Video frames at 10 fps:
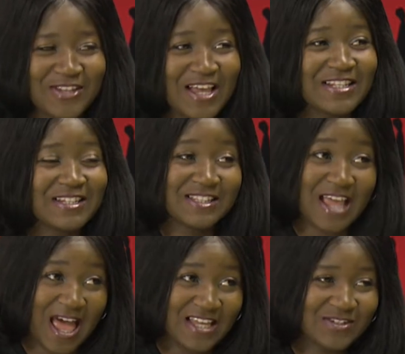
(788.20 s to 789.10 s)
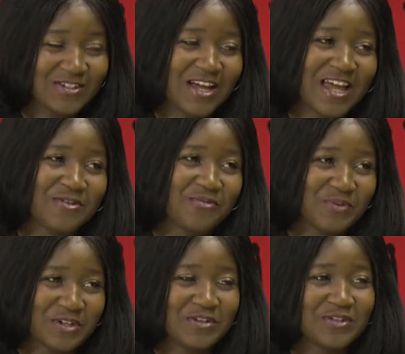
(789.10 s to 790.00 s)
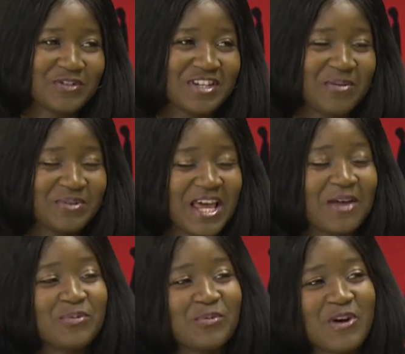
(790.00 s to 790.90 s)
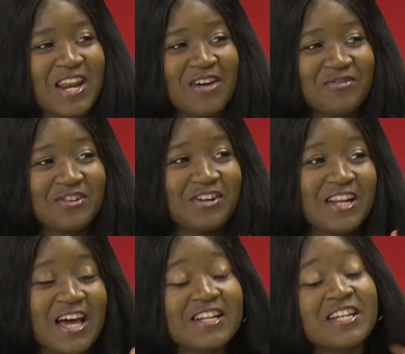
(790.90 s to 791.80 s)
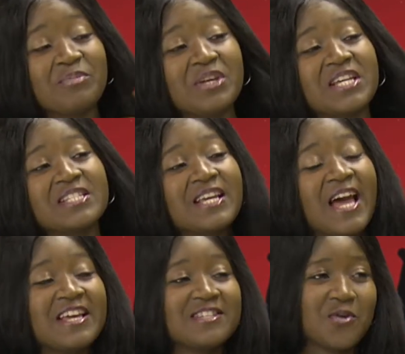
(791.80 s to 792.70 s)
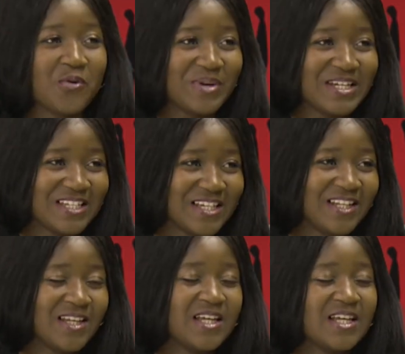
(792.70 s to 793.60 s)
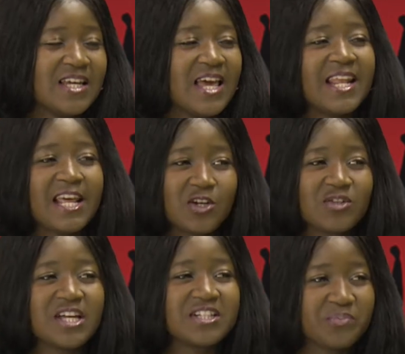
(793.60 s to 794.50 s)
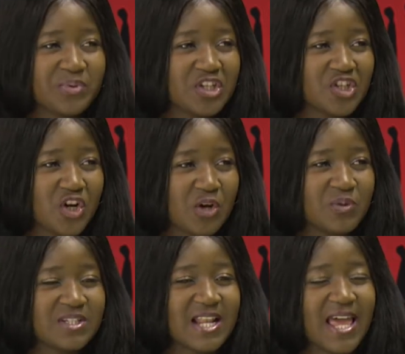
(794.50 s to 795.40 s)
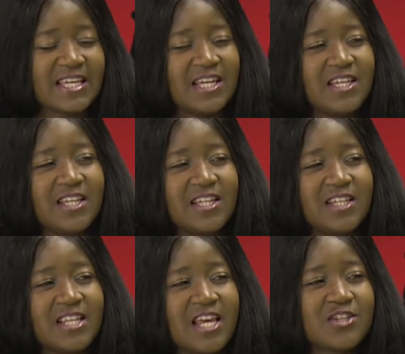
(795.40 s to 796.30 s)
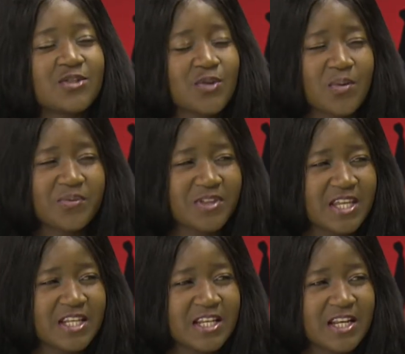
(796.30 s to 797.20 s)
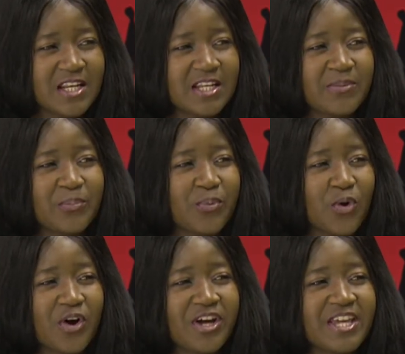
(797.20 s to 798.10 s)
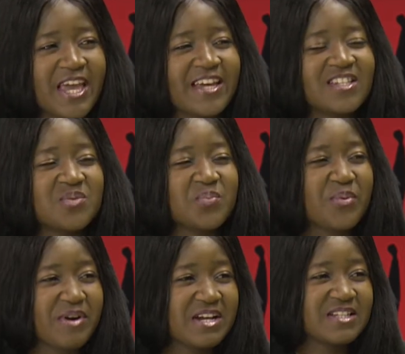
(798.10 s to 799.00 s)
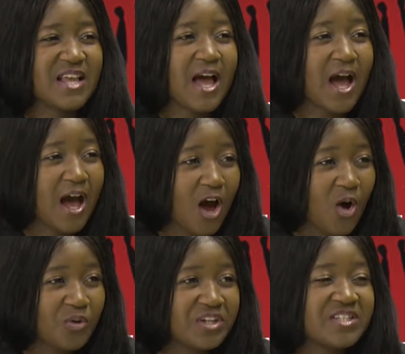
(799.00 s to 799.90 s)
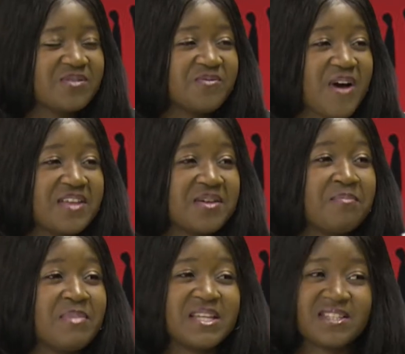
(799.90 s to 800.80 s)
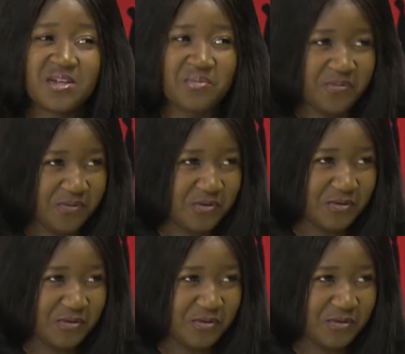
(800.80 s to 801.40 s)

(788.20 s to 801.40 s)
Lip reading: and the dad kind of put it on social media, and people were laughing at it because the guy is a comedian. And I looked at the picture, I was like, there is something the boy expressed how his father makes him feel.